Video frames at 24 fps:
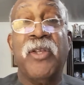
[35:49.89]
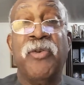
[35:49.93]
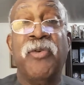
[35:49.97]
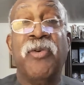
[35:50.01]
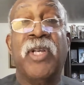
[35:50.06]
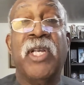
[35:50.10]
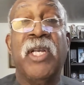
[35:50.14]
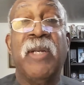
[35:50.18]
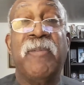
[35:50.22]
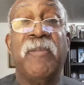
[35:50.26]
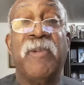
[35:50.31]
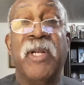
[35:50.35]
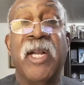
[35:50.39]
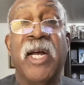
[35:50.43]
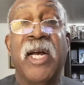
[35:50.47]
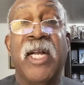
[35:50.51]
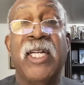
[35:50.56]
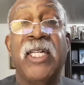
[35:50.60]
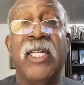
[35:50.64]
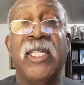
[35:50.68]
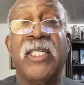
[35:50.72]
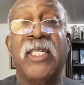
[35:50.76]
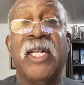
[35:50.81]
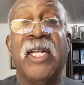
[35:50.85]
You keep the
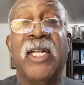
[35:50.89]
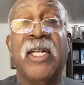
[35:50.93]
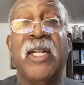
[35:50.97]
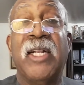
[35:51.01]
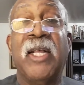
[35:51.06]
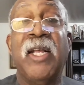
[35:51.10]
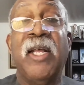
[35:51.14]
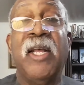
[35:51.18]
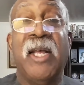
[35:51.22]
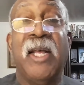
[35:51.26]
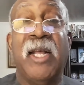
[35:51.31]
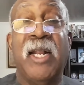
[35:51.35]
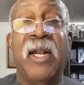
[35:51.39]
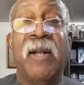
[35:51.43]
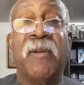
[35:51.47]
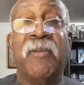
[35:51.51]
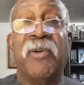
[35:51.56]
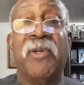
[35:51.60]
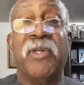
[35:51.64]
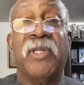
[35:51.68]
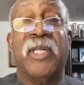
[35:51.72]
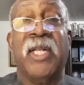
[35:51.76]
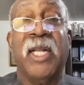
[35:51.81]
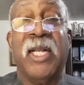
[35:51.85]
90 cent and
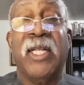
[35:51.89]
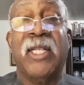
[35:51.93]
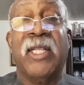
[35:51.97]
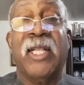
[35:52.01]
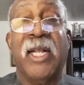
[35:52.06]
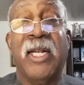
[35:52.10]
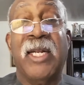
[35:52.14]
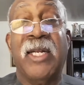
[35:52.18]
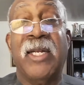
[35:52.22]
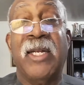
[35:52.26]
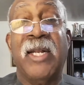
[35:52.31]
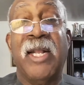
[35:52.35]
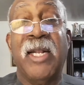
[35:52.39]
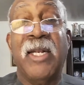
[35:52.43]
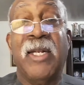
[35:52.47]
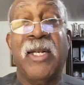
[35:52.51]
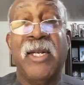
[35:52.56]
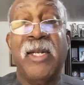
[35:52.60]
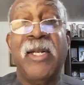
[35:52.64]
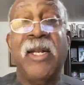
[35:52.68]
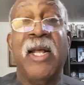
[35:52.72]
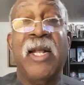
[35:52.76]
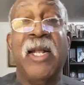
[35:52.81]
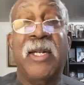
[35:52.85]
I'm going to take that,
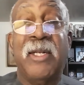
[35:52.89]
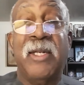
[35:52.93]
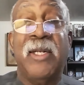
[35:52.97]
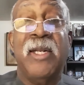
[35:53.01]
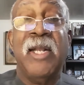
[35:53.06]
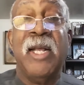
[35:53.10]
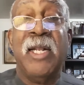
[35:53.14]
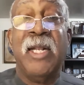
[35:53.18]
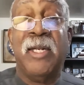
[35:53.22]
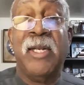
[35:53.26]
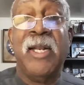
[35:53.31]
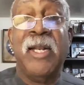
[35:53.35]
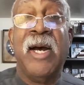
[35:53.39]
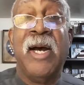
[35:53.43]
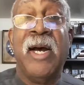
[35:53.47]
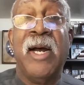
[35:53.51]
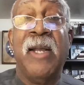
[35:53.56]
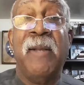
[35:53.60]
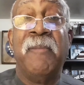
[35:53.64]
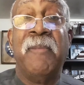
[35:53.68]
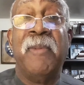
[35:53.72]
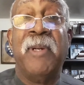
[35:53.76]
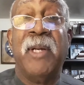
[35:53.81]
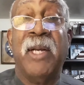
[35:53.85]
that, that, that
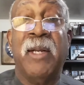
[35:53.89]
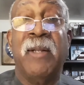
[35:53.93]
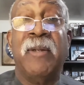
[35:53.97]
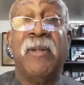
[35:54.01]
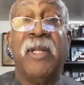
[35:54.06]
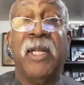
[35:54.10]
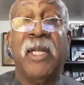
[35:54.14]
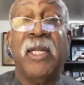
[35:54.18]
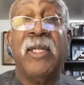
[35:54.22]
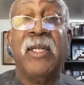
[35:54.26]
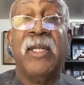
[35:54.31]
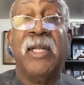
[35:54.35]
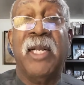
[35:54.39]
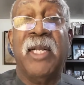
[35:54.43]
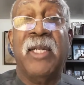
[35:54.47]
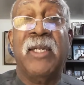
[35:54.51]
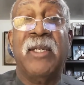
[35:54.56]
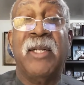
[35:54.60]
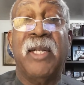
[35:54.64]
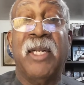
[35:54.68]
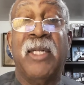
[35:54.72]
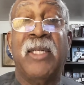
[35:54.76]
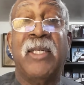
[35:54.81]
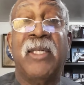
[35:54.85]
dime uh, that,
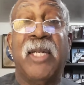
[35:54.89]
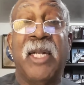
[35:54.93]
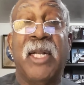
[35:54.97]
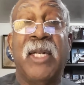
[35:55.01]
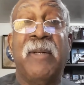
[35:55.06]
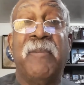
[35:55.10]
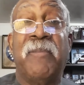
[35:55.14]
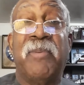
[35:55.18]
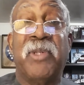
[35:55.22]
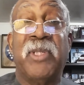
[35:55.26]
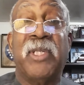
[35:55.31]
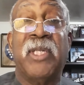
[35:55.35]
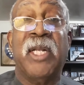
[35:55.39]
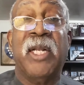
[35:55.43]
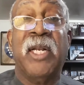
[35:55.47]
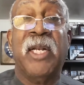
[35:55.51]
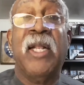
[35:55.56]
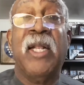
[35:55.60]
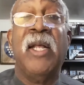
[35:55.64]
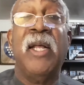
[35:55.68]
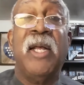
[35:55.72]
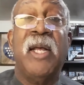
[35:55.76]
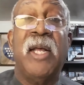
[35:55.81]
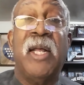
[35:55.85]
that, that
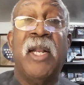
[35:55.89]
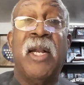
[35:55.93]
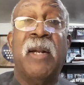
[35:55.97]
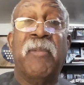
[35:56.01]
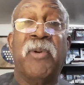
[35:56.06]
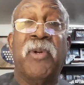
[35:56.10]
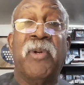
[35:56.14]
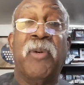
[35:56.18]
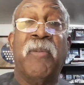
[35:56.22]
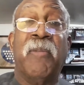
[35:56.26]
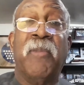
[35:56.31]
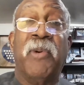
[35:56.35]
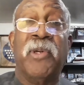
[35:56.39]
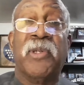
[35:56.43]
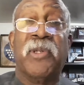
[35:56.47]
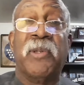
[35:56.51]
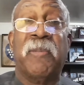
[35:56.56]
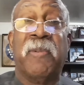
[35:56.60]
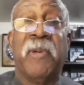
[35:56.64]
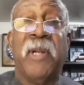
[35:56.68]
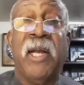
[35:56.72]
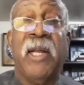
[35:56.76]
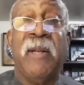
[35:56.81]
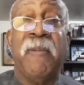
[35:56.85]
10% and I'm going to
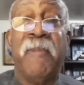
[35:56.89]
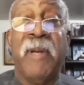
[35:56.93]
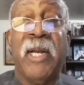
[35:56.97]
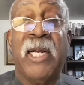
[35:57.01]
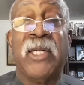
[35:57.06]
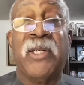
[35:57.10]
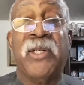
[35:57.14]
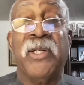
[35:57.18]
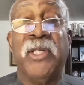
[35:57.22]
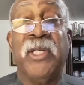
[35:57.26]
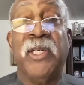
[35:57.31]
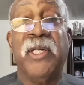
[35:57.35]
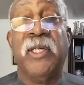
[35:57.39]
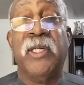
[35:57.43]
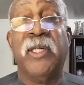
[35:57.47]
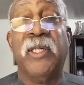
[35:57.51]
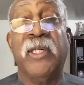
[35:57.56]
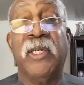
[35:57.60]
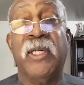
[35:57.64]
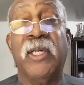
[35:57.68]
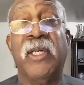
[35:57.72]
multiply it back to you.